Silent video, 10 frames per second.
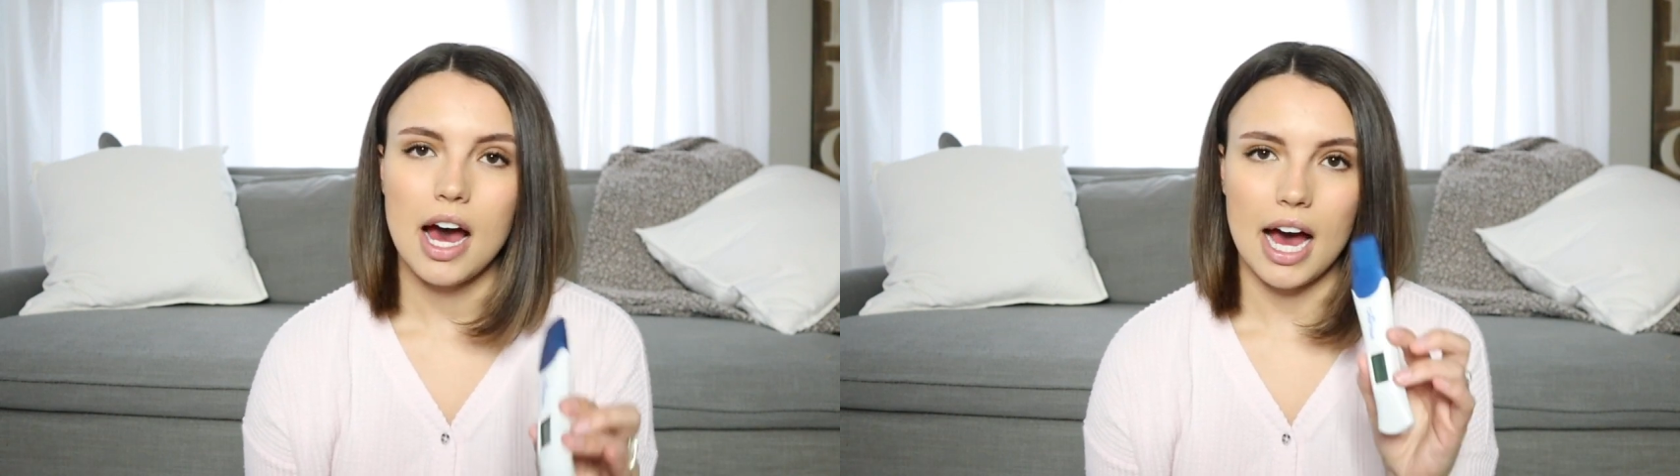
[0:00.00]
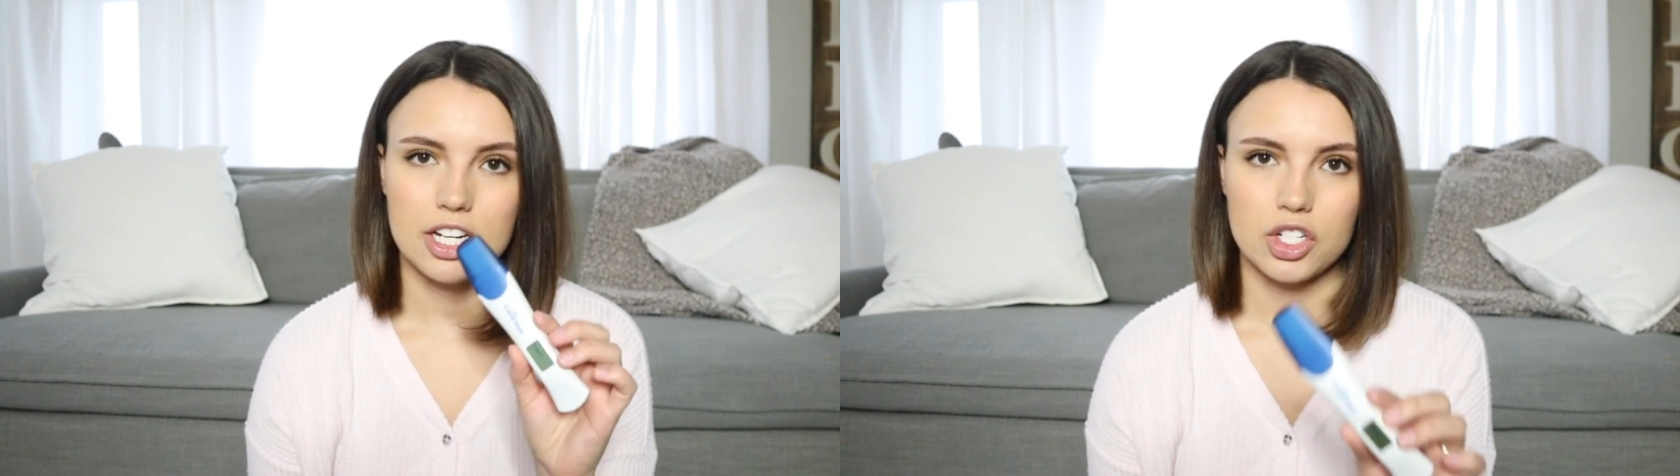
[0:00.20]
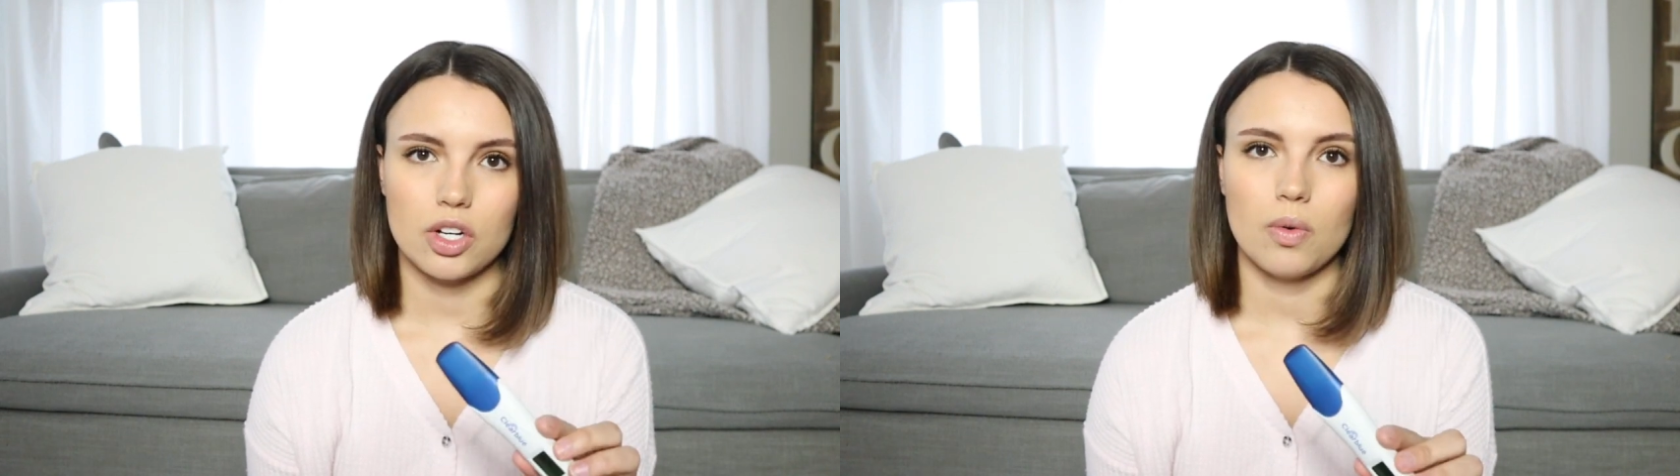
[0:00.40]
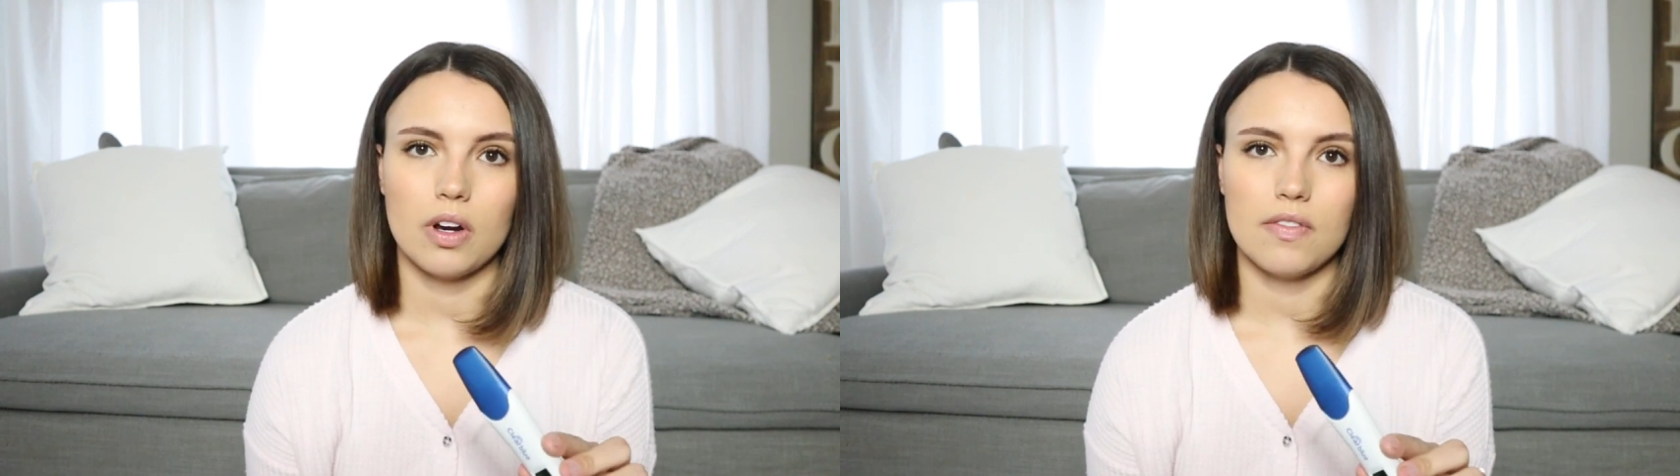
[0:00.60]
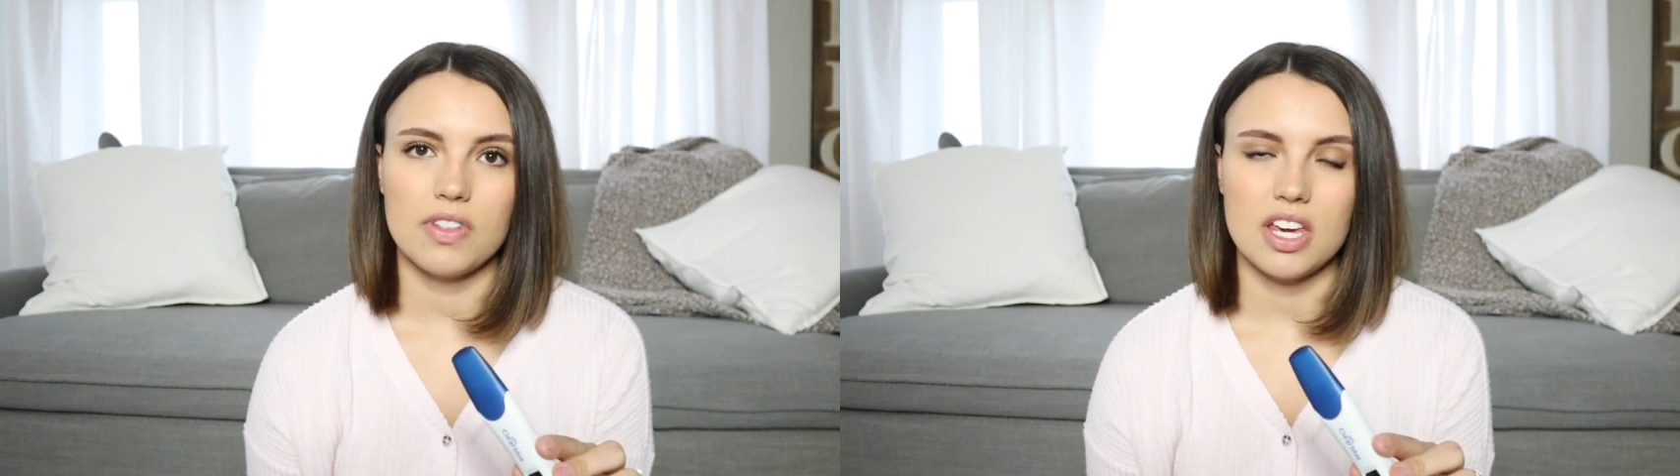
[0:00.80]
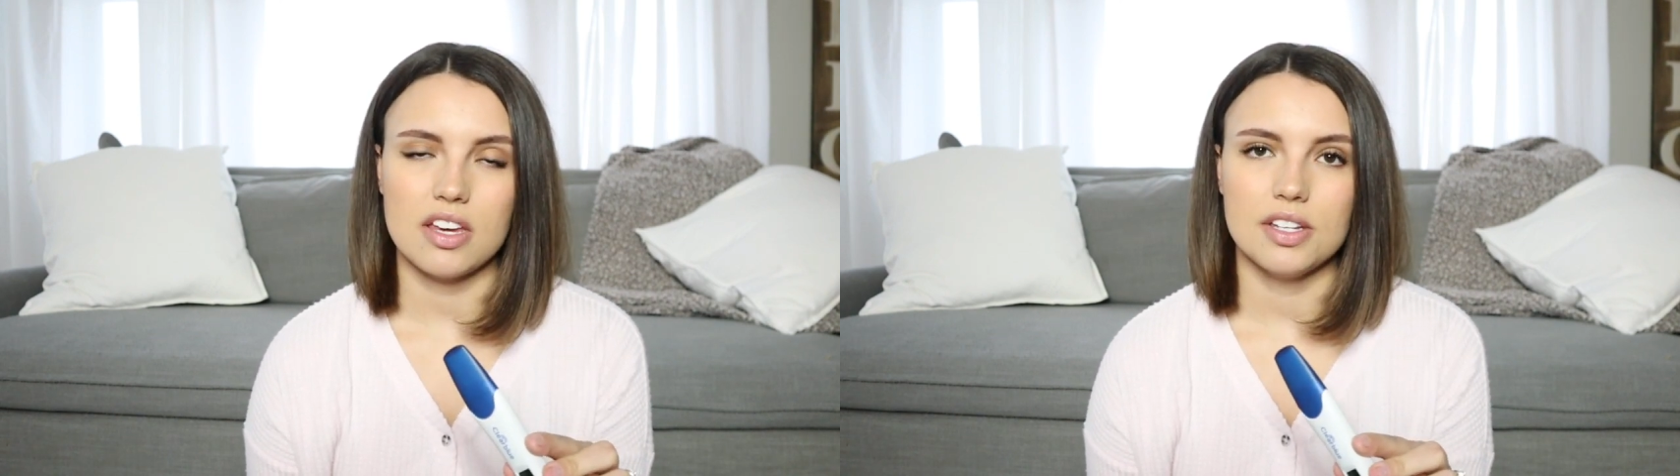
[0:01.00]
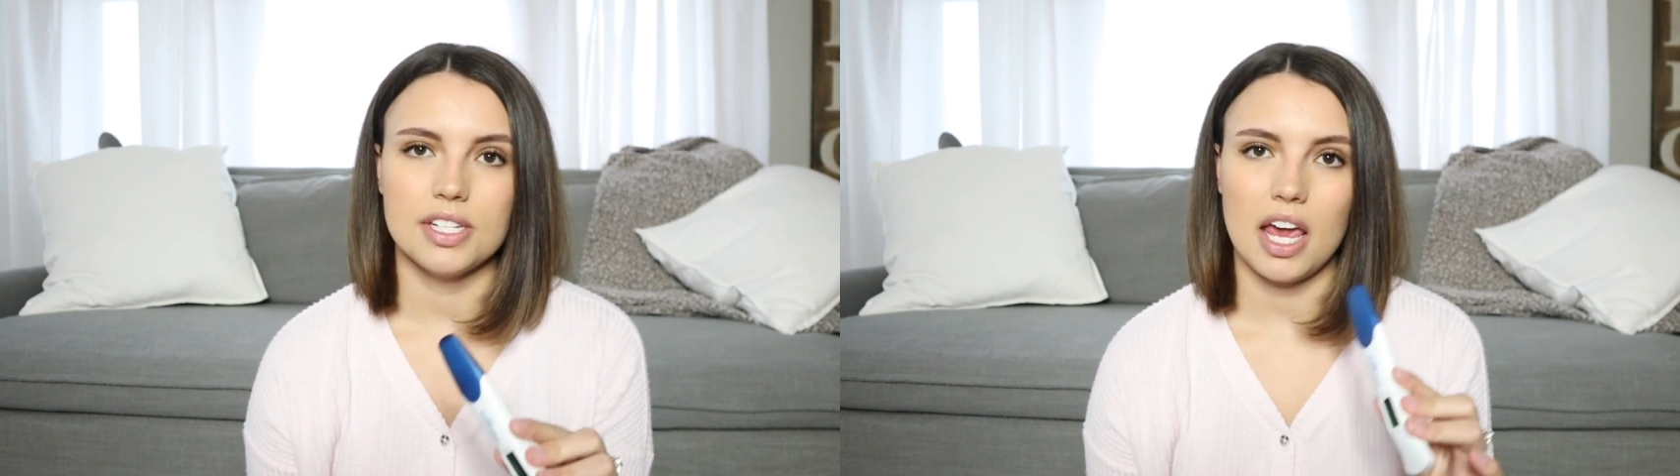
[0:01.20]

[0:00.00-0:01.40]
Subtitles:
I took one of these